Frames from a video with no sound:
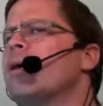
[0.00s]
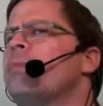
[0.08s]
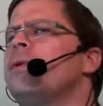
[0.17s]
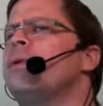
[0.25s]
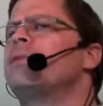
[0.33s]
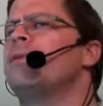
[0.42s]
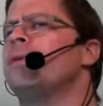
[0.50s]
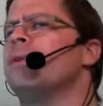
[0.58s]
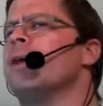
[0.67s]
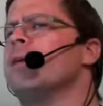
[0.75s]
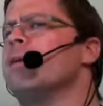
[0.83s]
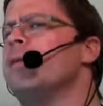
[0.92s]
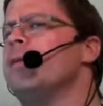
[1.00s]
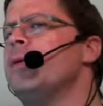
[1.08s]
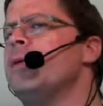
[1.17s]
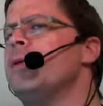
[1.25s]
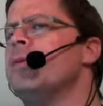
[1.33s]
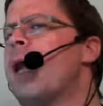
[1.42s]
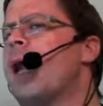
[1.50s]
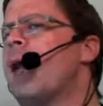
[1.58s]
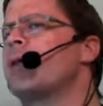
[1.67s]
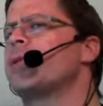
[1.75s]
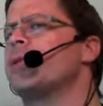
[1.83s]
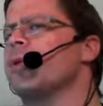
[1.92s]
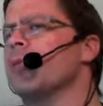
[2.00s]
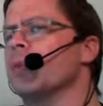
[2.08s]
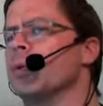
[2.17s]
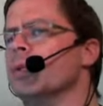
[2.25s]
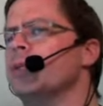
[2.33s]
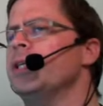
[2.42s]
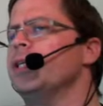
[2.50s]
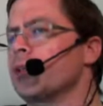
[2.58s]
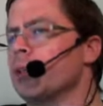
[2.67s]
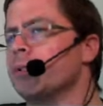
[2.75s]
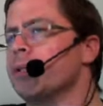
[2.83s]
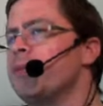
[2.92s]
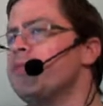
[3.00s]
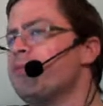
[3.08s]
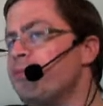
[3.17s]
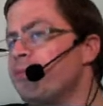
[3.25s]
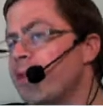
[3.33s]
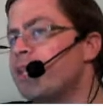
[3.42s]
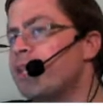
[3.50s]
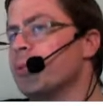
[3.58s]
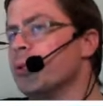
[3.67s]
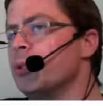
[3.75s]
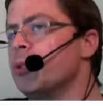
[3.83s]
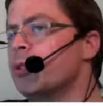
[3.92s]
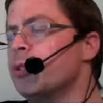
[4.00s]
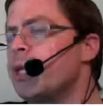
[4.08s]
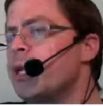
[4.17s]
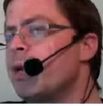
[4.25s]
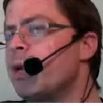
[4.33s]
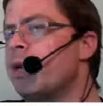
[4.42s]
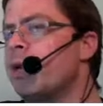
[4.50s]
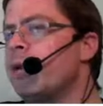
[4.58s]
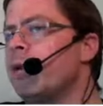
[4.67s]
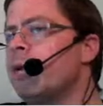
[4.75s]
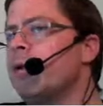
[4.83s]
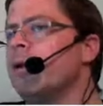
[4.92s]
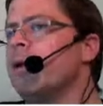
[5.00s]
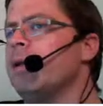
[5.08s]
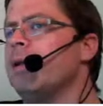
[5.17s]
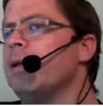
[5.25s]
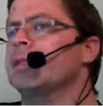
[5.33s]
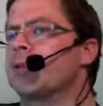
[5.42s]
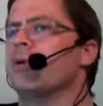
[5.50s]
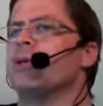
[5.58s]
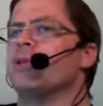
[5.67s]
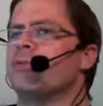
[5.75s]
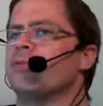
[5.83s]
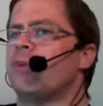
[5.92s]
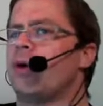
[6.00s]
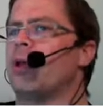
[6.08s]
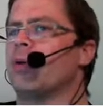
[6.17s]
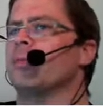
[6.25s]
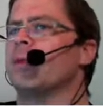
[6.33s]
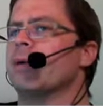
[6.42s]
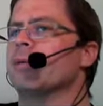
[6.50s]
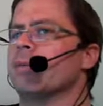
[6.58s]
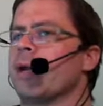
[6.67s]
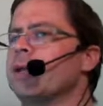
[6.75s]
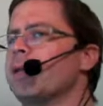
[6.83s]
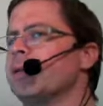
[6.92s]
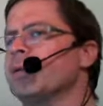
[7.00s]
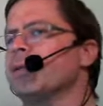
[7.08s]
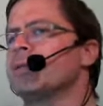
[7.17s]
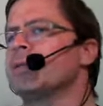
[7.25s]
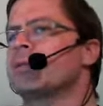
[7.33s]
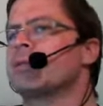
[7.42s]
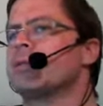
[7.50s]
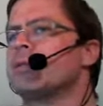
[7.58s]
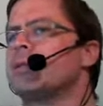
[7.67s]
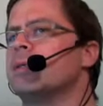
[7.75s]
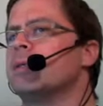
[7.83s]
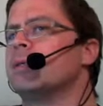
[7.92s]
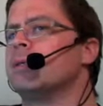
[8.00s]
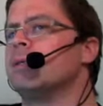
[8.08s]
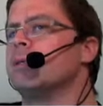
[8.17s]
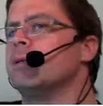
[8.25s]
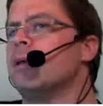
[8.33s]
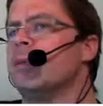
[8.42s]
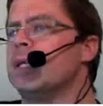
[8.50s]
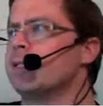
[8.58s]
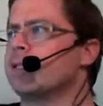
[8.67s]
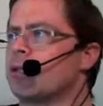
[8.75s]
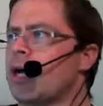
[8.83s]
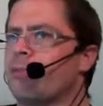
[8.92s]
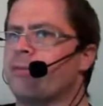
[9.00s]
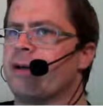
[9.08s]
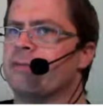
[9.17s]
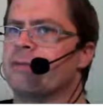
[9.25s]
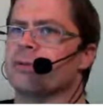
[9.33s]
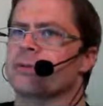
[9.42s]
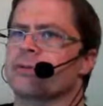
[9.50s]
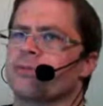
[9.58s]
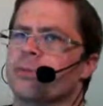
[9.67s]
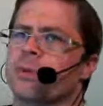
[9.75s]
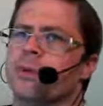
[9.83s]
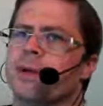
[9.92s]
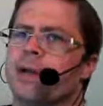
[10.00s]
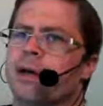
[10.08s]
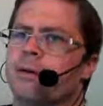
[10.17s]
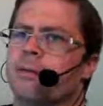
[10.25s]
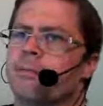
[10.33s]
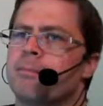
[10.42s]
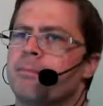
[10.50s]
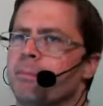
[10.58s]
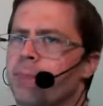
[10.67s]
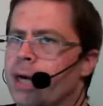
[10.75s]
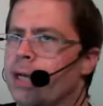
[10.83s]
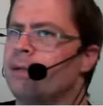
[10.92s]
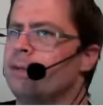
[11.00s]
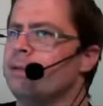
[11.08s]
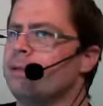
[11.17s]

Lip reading: almost feel like if you actually really truly fix Blue Streak, it's going to fall on my ranking lists. I mean, it's a top 5 coaster for me right now. But